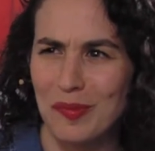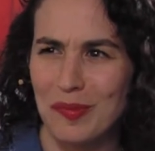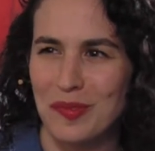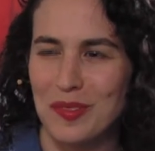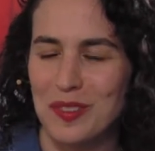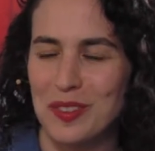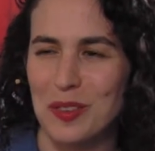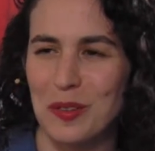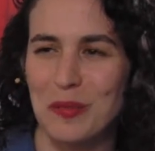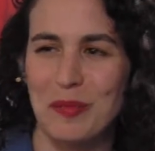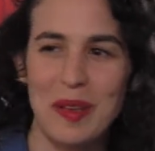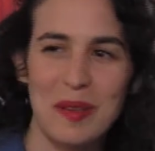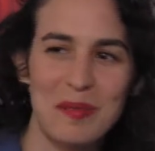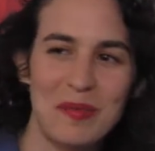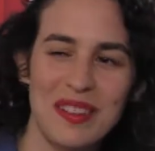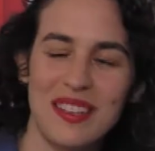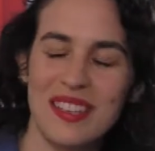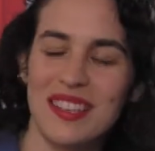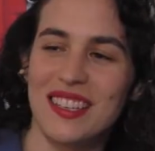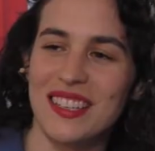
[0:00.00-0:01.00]
So
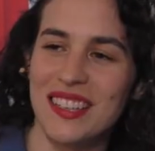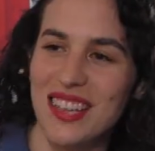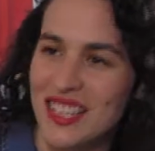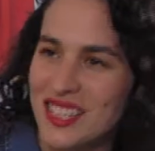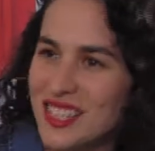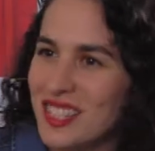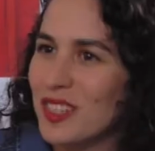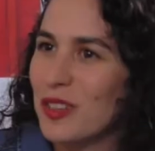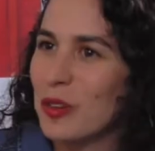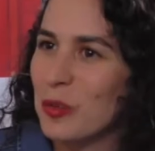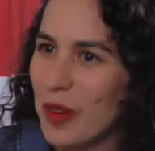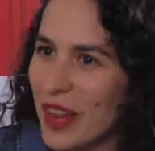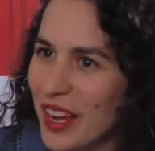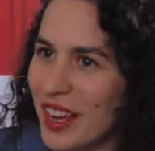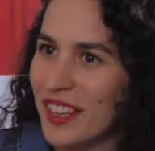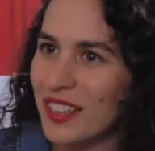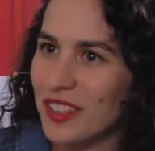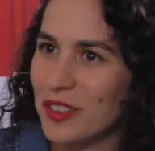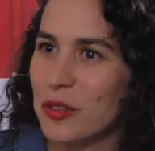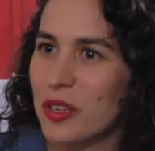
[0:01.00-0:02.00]
maybe yes, in a
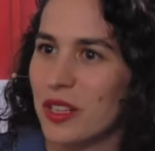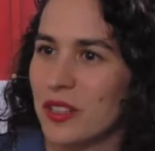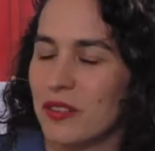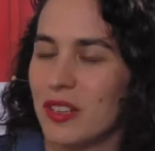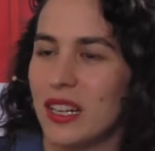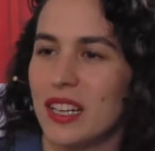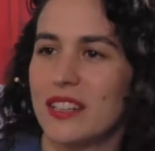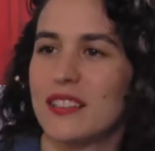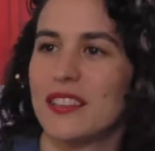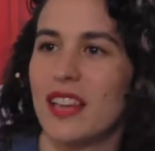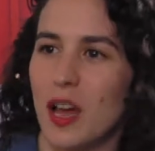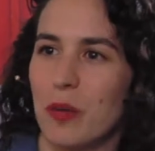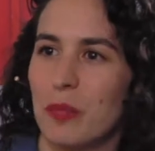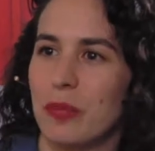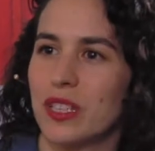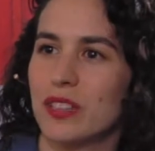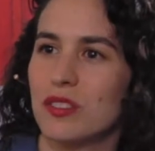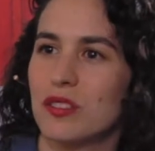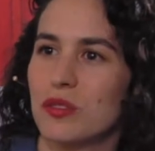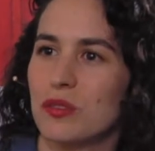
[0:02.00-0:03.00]
way, you can really tap
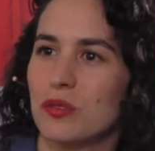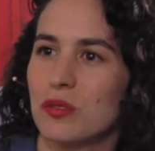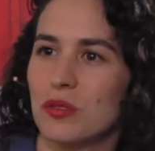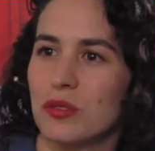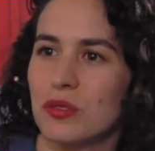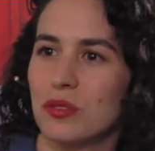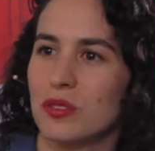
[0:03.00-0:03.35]
into